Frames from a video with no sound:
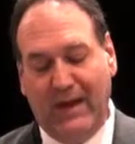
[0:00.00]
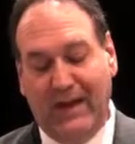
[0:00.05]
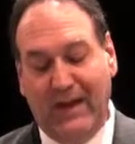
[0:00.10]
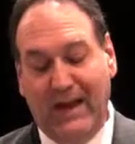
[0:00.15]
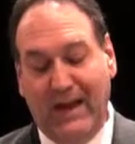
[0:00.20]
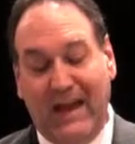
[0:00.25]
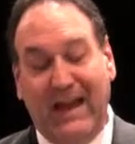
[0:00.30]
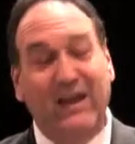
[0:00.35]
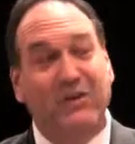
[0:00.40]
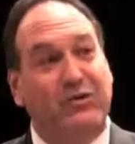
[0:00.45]

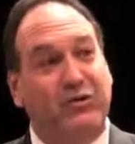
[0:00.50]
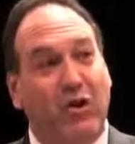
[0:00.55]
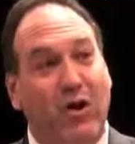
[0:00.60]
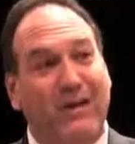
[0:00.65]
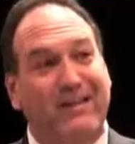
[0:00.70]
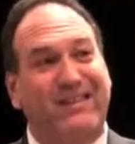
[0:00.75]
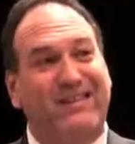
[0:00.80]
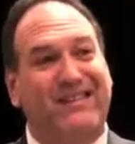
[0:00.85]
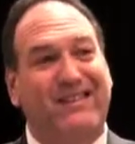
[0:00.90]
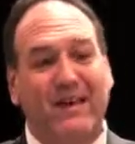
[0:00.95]
He has
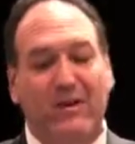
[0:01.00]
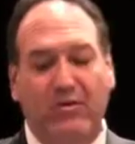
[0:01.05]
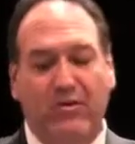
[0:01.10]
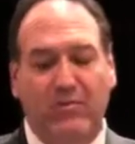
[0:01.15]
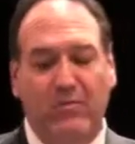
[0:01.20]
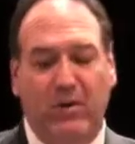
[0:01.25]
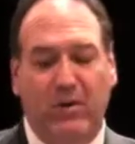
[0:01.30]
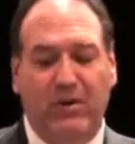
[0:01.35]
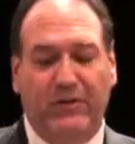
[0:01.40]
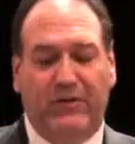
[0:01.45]
taught senior
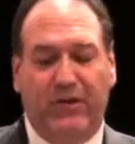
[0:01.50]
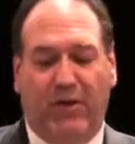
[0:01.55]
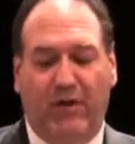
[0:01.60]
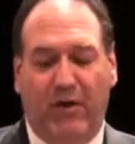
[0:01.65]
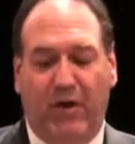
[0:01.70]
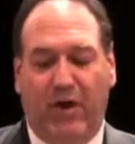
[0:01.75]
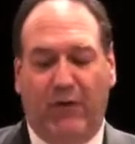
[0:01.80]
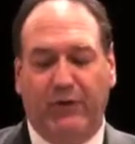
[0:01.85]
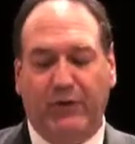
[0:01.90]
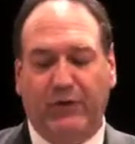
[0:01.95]
military
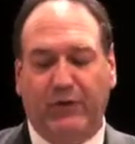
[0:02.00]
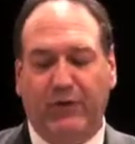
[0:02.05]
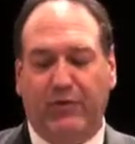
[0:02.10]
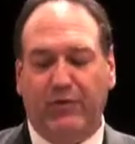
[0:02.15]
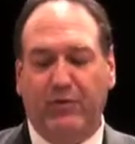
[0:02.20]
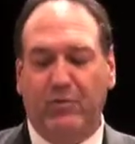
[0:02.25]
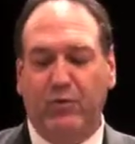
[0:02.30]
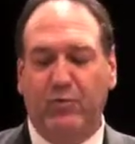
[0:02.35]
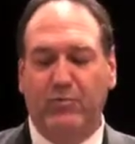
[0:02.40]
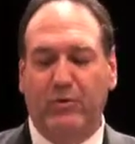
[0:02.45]
officers
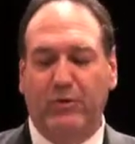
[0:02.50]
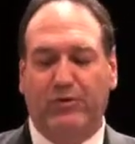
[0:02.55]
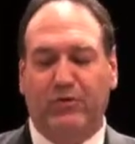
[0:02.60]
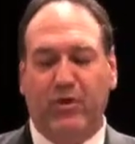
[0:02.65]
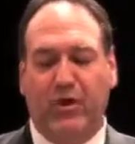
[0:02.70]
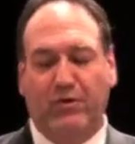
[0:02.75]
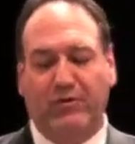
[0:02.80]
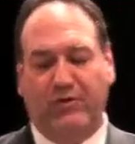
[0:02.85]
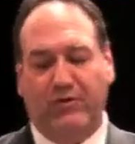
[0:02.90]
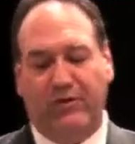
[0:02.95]
from numerous
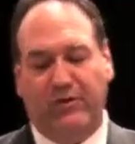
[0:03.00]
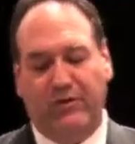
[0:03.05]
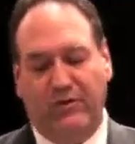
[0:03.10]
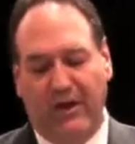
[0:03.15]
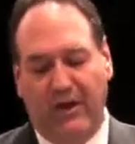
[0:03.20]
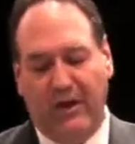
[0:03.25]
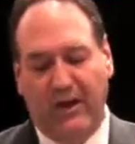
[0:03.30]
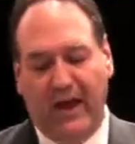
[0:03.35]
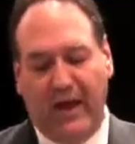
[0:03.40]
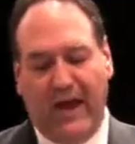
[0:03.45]
countries
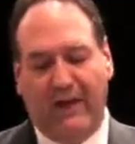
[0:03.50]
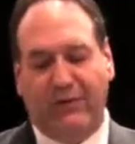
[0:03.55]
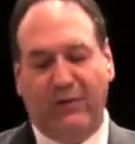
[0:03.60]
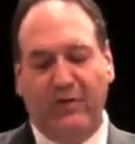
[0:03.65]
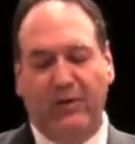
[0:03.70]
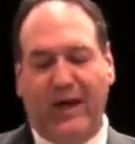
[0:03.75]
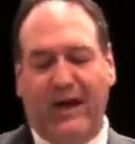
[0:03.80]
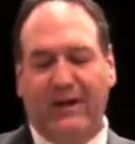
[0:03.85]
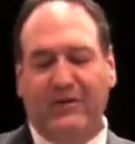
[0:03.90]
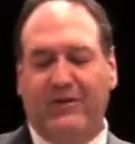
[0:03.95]
at the
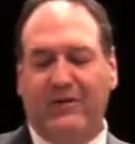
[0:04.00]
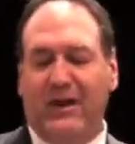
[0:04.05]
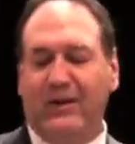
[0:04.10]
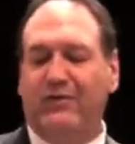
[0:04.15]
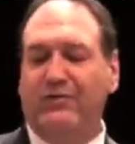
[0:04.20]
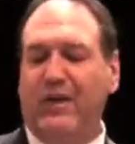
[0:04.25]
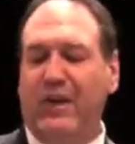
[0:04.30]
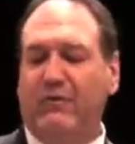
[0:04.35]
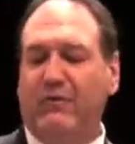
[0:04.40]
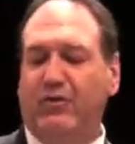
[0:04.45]
United
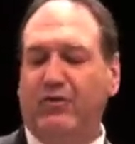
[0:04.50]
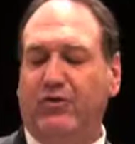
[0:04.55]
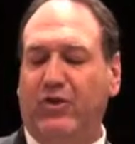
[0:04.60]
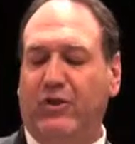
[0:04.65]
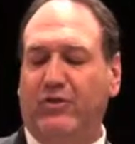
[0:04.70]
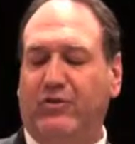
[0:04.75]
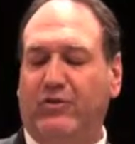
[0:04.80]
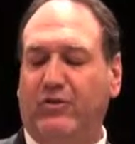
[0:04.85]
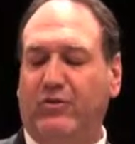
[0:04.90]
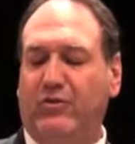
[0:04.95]
States Naval
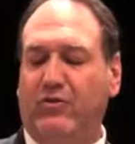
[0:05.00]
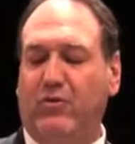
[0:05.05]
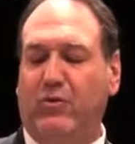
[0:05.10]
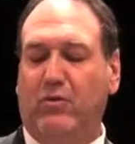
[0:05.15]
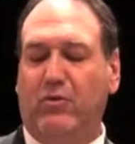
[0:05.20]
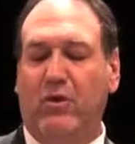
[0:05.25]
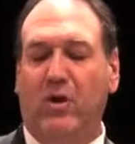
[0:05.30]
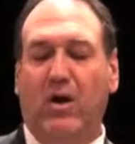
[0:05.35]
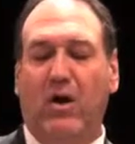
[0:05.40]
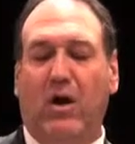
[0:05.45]
Justice
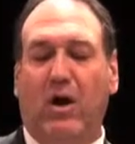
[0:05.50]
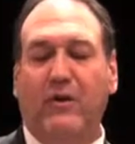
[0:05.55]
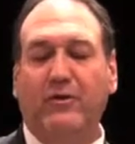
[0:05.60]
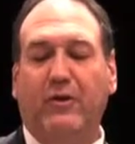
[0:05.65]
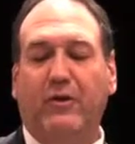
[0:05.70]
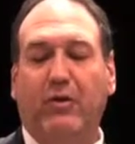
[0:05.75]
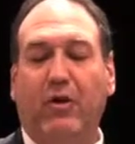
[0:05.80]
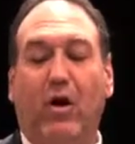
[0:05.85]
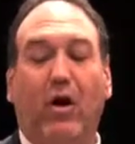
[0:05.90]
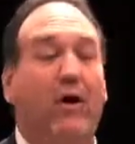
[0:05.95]
School on the
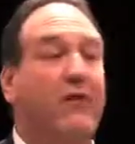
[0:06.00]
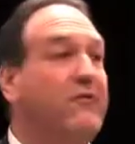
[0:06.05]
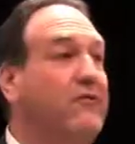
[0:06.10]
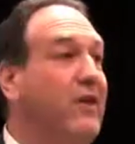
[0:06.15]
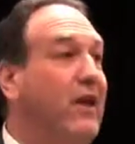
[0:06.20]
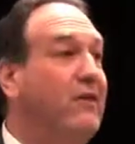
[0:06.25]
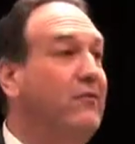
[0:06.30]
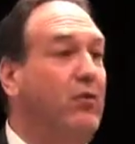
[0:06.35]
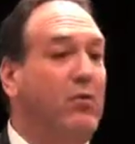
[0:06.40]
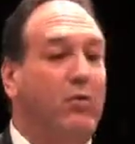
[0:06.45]
law of
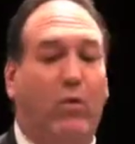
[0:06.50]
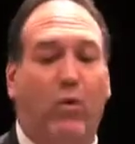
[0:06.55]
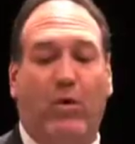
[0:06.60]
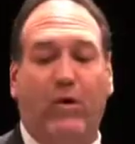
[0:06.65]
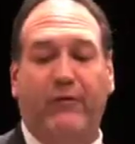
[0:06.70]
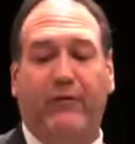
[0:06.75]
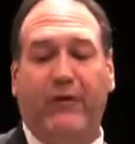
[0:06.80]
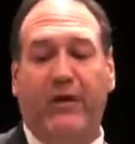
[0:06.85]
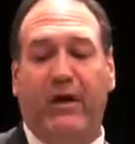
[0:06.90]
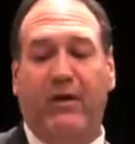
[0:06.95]
naval
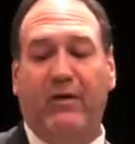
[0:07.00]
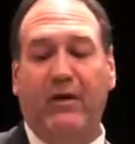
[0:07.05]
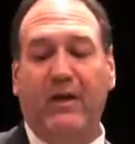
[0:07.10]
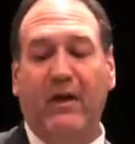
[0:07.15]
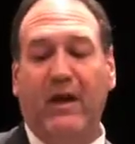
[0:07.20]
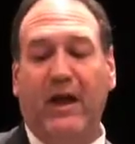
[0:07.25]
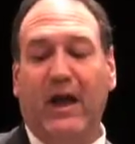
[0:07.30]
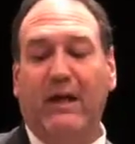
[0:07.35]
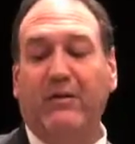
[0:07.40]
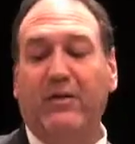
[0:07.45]
warfare
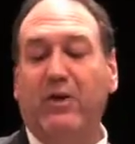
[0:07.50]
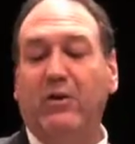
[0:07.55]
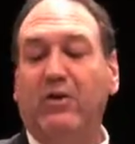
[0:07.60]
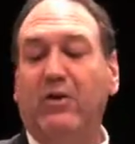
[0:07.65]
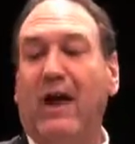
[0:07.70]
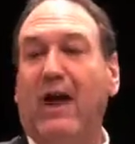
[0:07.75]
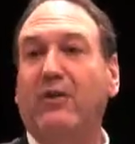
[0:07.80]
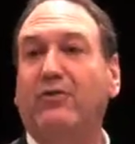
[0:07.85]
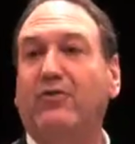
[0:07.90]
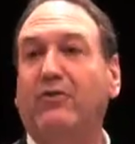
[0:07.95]
at the
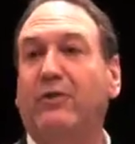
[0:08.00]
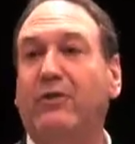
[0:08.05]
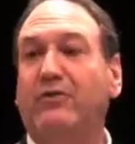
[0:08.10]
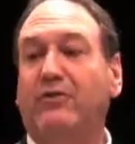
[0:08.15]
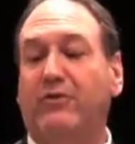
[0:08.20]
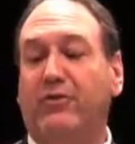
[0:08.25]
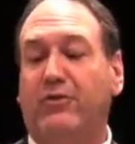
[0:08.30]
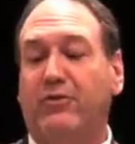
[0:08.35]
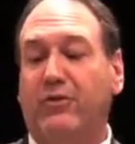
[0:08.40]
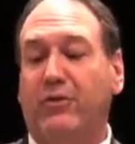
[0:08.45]
International
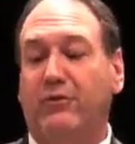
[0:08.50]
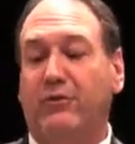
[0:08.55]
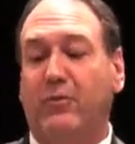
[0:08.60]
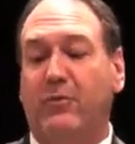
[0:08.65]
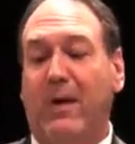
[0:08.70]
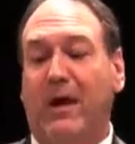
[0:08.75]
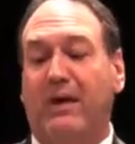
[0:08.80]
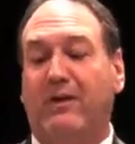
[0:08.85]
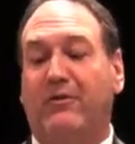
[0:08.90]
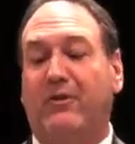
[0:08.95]
Institute of
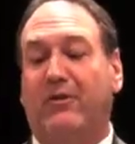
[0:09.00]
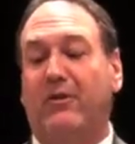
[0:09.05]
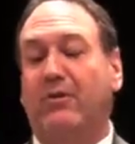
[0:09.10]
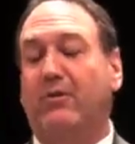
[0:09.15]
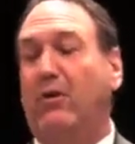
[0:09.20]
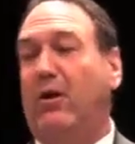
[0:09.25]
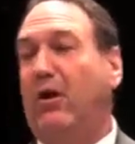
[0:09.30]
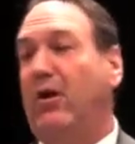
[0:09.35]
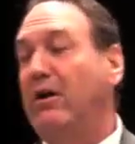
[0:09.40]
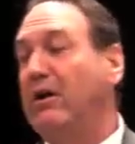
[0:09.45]
Humanitarian
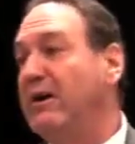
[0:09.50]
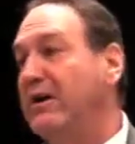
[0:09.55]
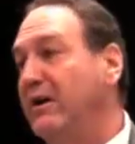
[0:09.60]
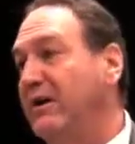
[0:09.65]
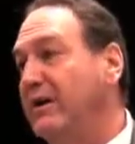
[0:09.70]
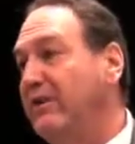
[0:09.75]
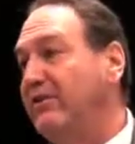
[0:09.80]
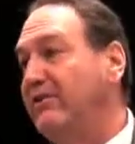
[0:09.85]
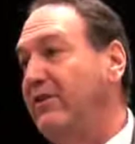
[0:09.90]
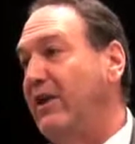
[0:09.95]
Law
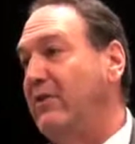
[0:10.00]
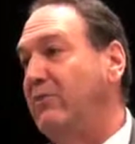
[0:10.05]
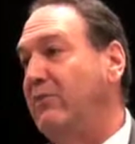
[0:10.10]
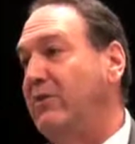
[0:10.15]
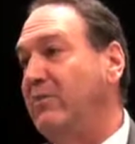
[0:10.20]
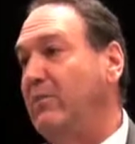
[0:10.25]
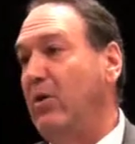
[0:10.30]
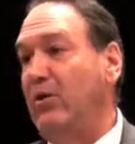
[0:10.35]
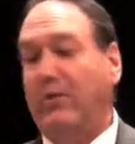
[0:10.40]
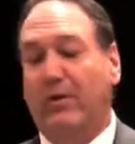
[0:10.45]
in San
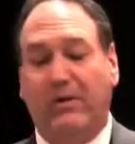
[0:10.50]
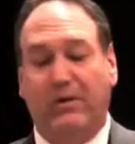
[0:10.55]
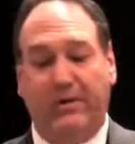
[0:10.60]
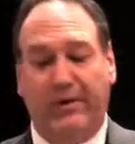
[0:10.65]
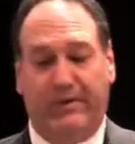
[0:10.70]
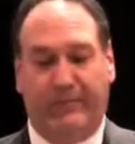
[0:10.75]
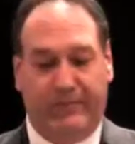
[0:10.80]
Remo, Italy.